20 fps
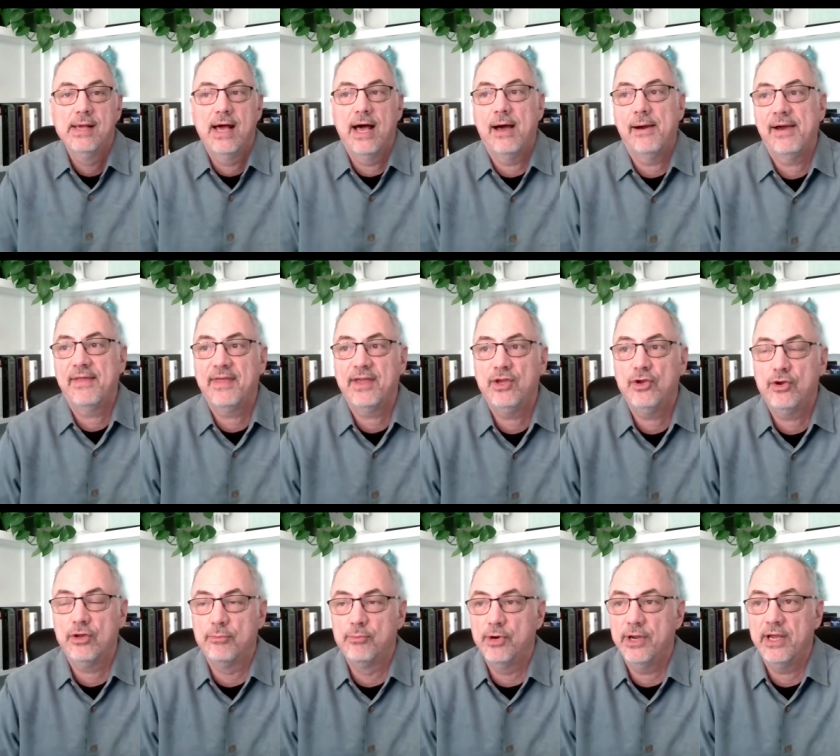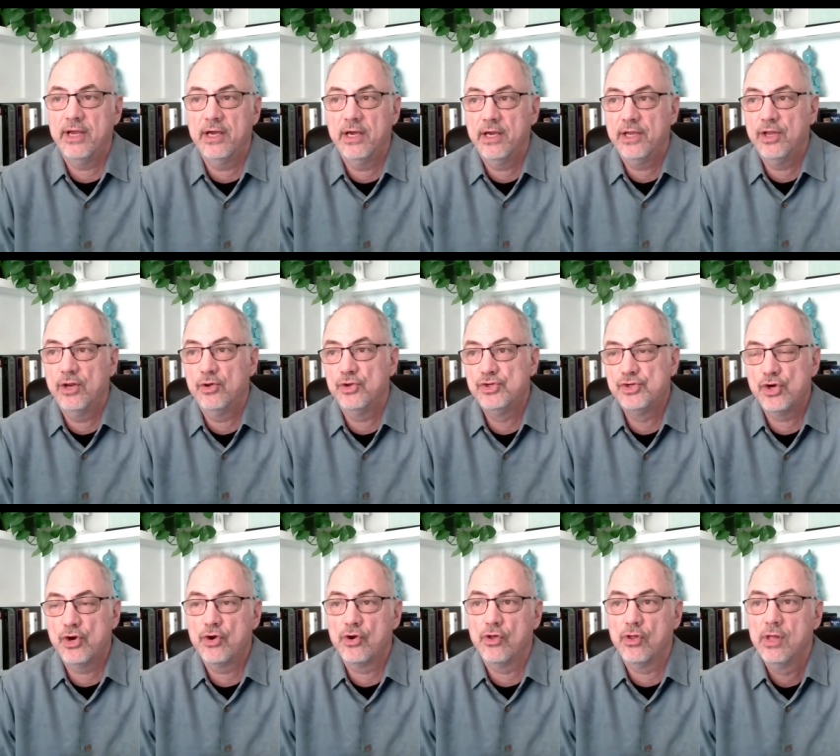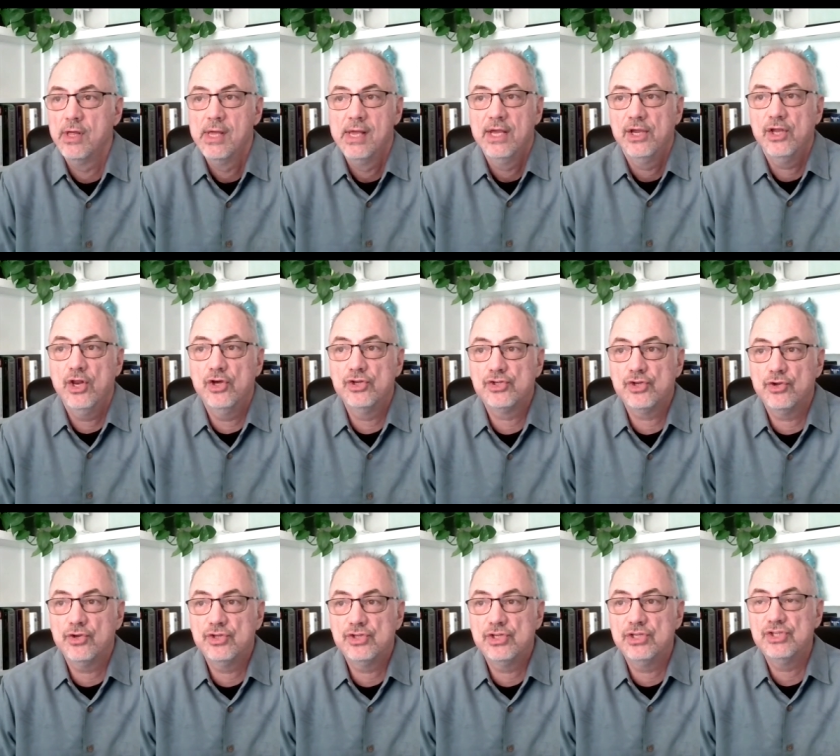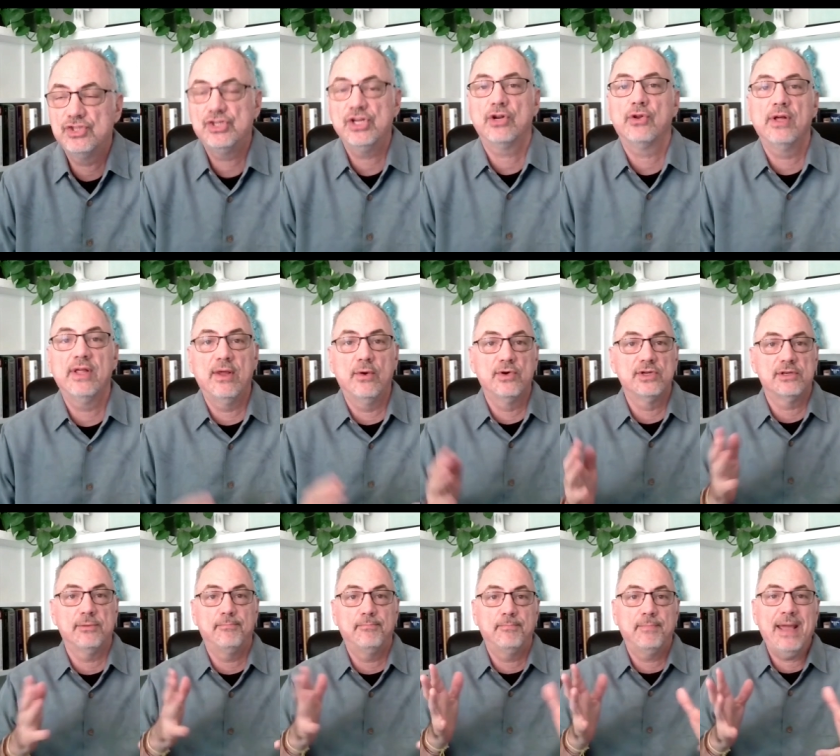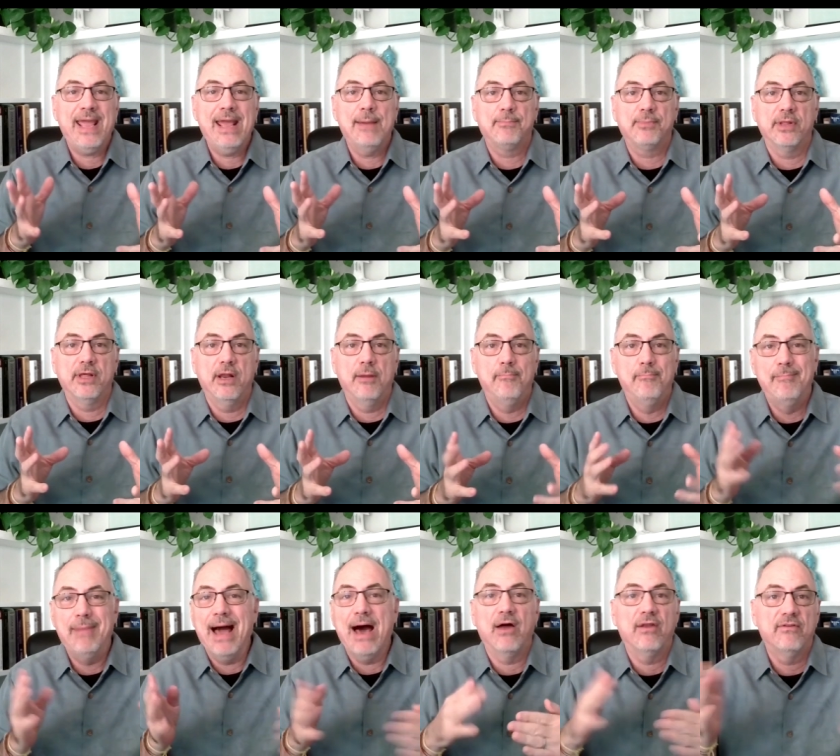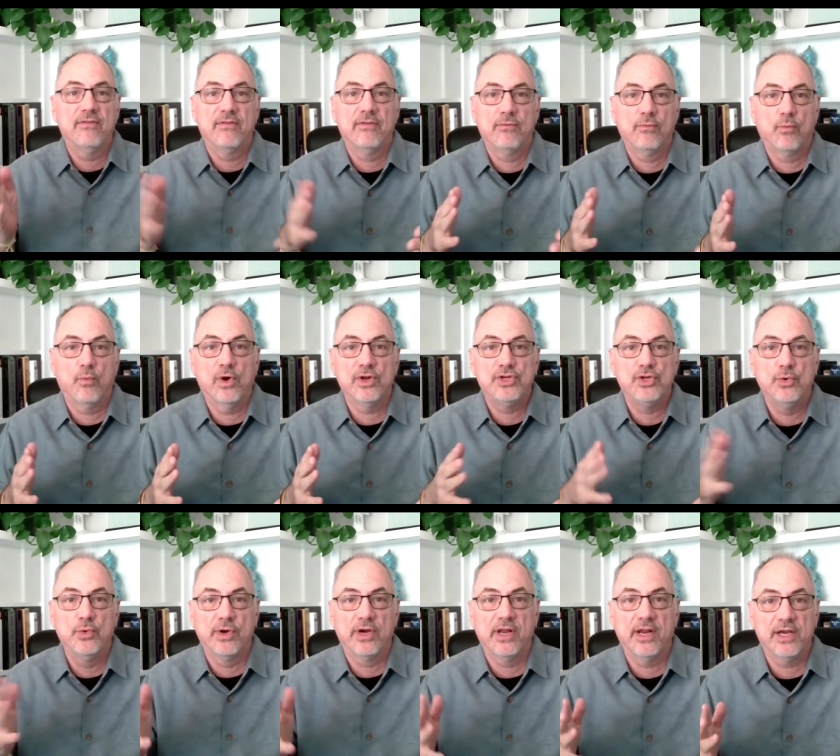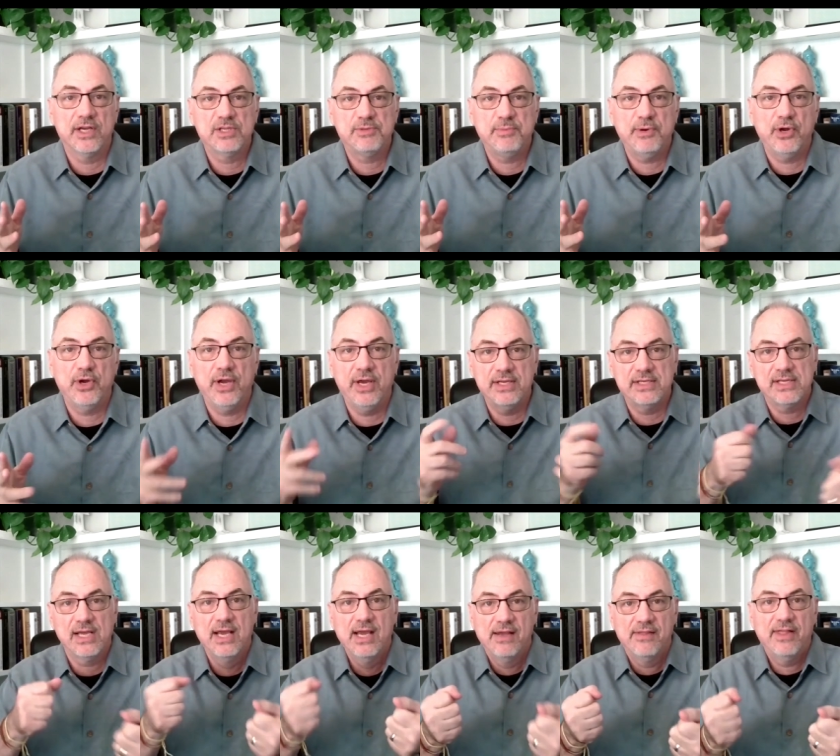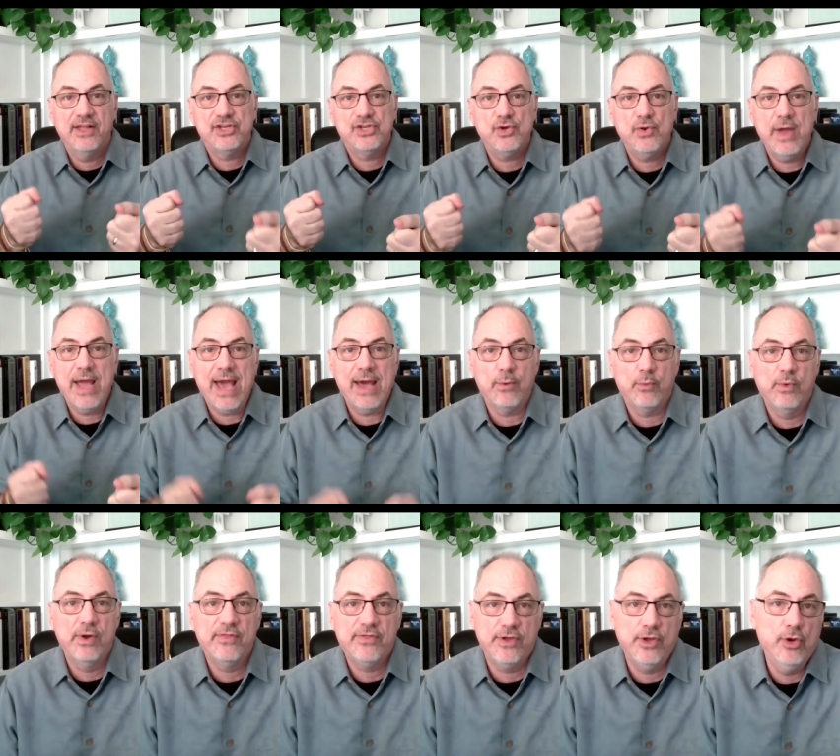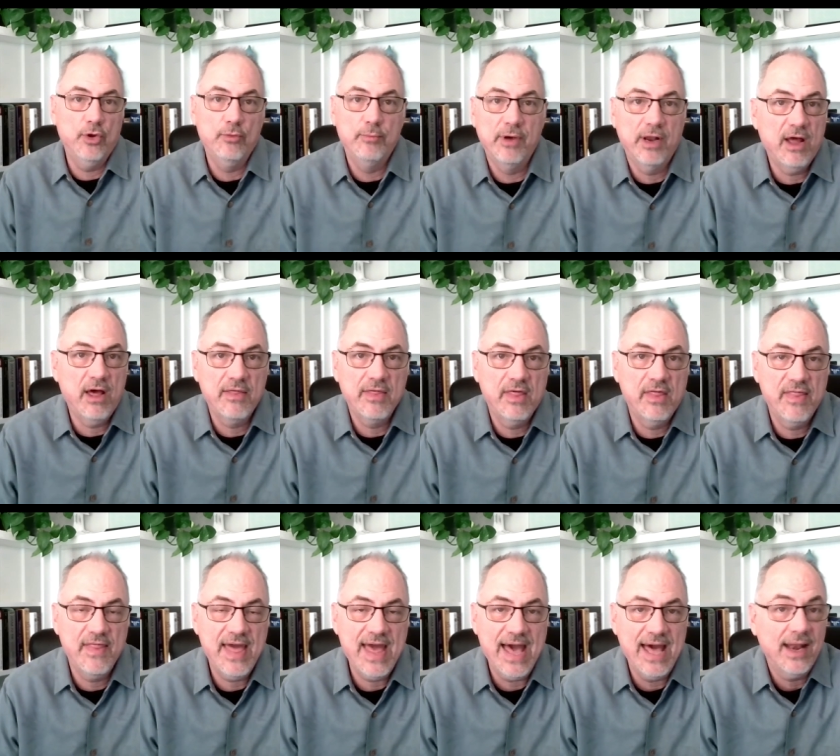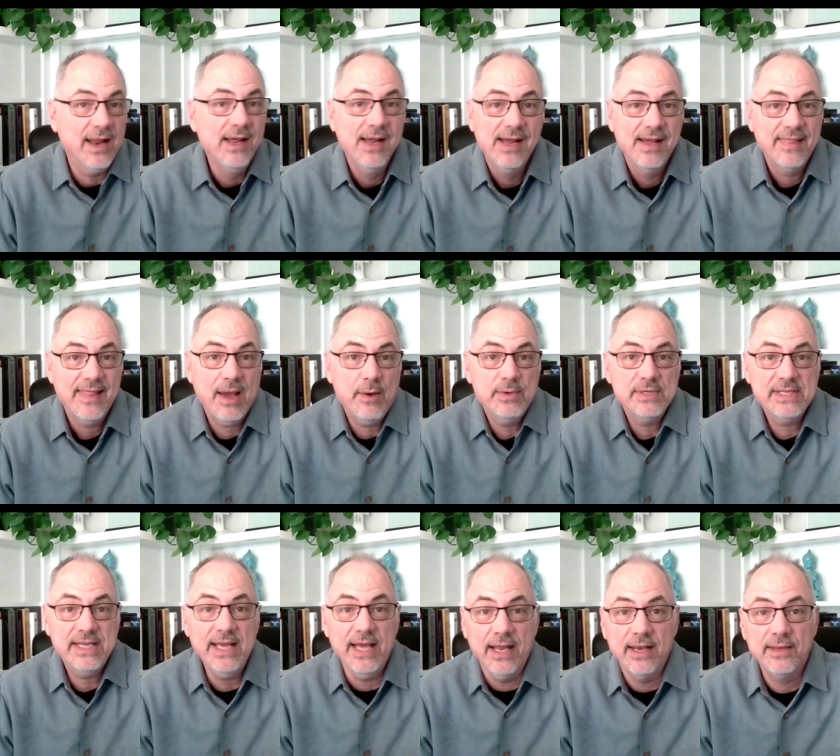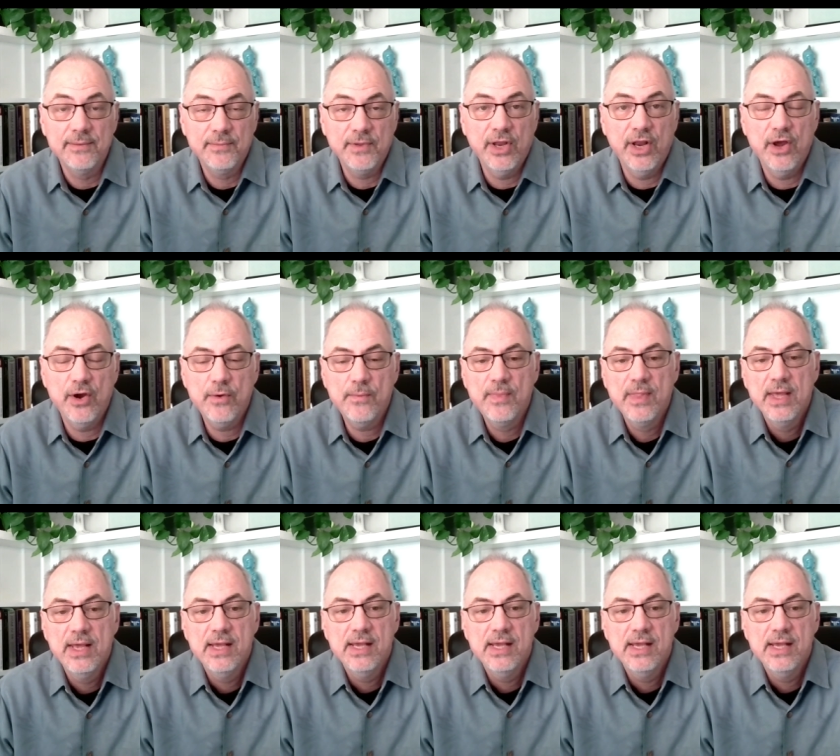Uh, I think you could bring a, you know, a journal, you know. So generally, there was a pamphlet about what you were going to experience that you had with you, but other than that, that was it, you know.